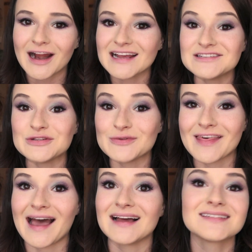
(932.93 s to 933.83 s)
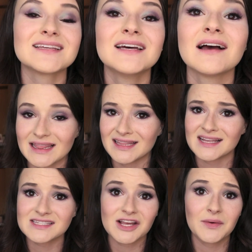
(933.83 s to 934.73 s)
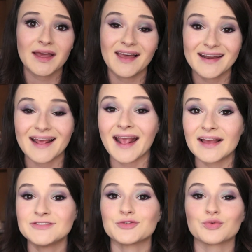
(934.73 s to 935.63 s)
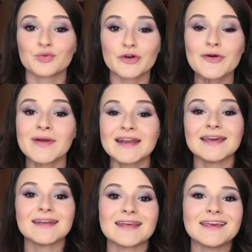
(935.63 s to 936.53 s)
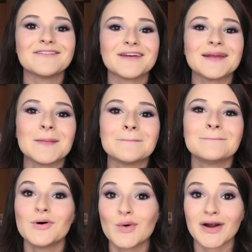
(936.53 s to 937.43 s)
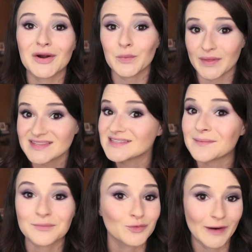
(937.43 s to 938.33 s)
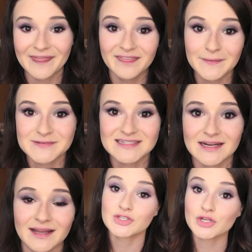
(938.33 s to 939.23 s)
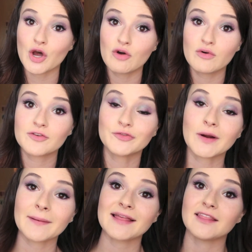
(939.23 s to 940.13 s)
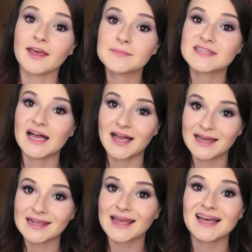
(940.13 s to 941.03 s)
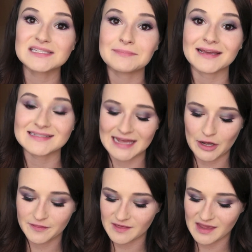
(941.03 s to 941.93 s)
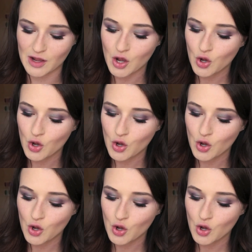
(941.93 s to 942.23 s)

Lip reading: I do that. Let's go ahead and ruin it even more with some red lipstick. So for my lips, Honey has picked out the